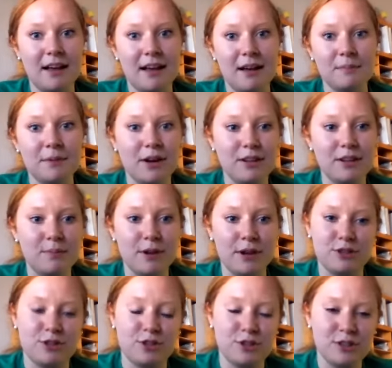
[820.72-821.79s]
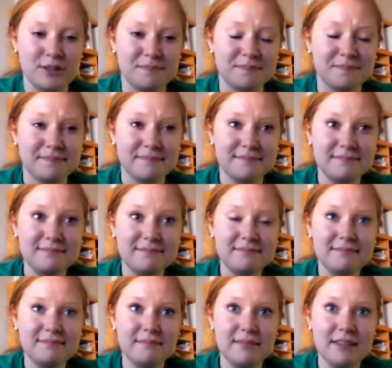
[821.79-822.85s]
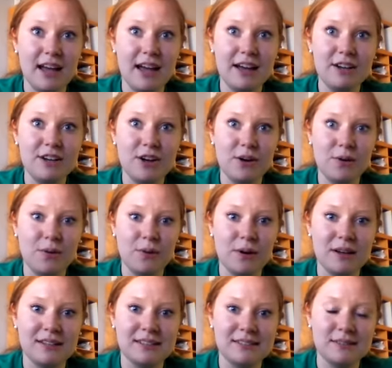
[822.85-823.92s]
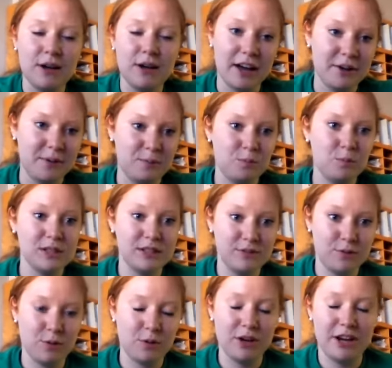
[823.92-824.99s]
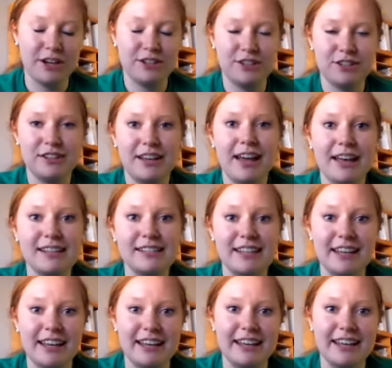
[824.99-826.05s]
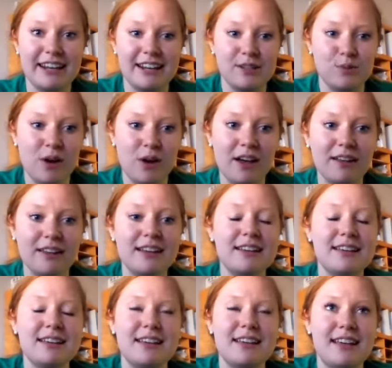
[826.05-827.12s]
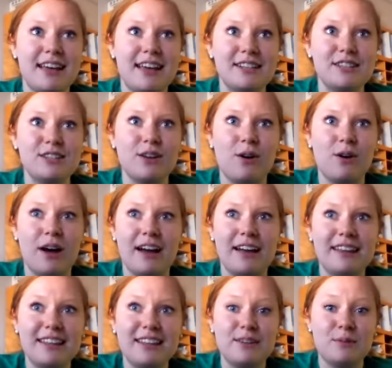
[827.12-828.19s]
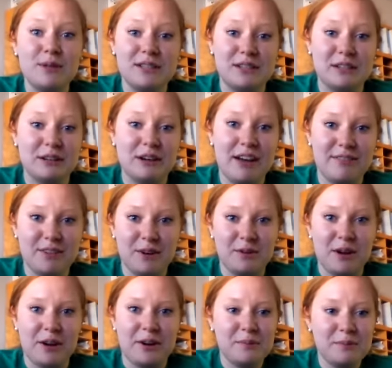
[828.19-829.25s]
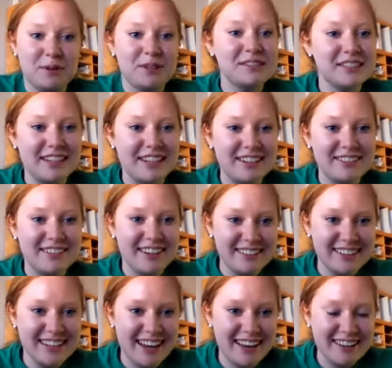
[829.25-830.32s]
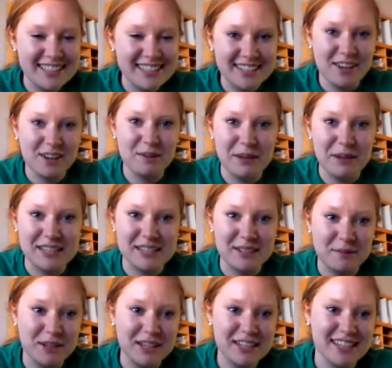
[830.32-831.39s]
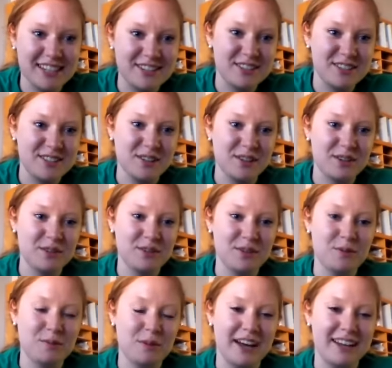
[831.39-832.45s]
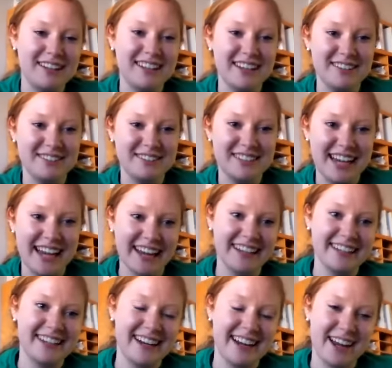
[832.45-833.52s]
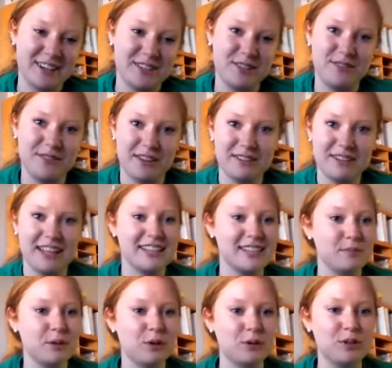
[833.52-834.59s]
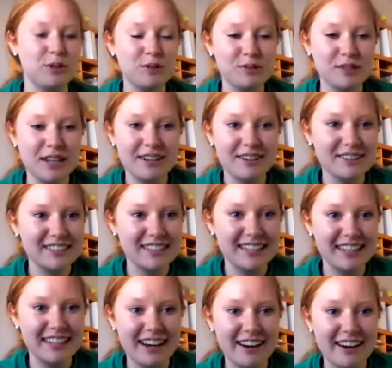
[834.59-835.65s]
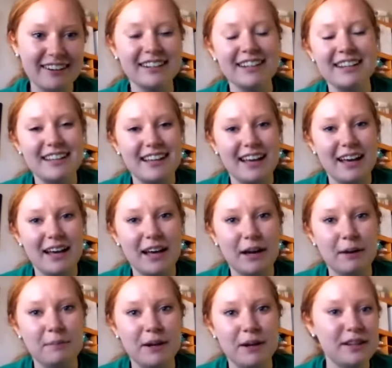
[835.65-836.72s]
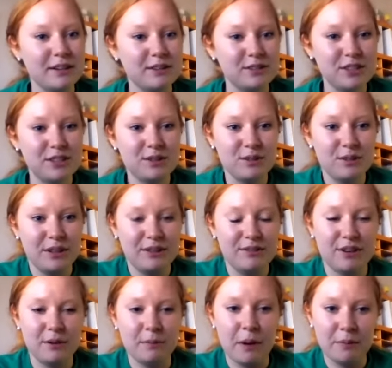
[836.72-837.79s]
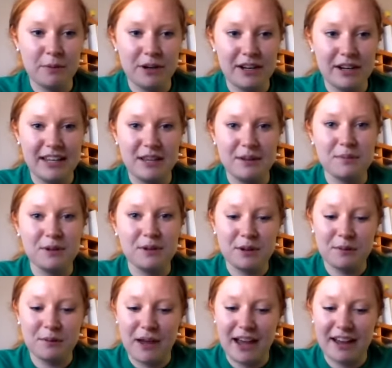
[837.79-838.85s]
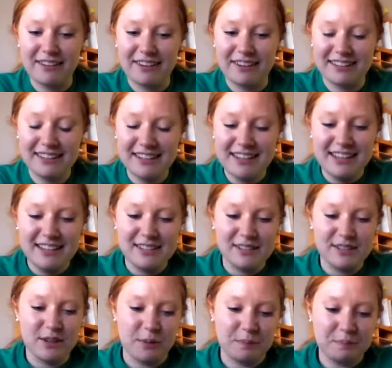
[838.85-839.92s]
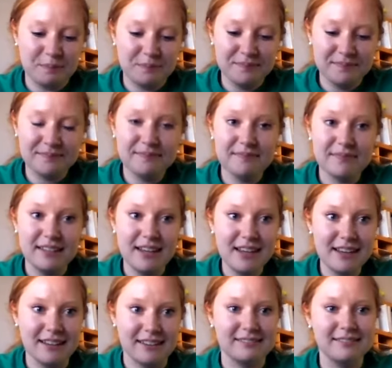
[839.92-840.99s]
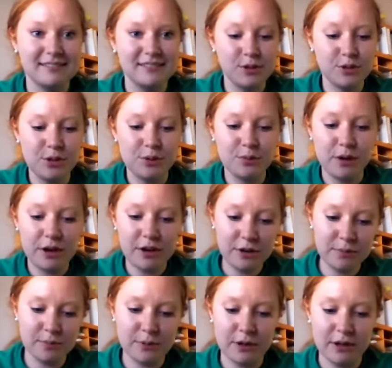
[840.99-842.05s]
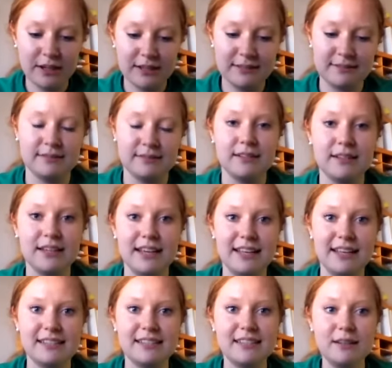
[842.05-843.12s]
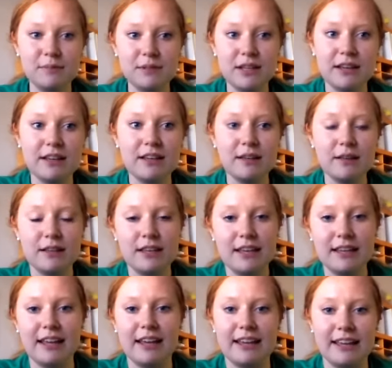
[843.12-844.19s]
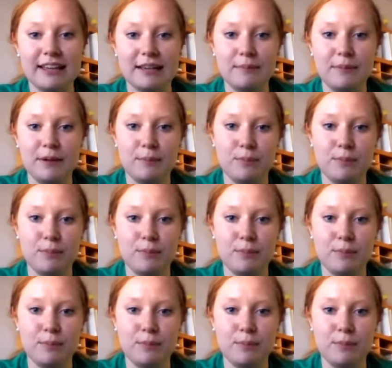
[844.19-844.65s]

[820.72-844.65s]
on the pictures. I know I was in 4-H as a kid as well. And so I think we still have our record books laying around the house, and all of my siblings. I just looked through mine the other day, and I actually found like some old newsletters in there. And they're just a really fun memory to keep and look back on. So yeah, so your record book, it seems like it can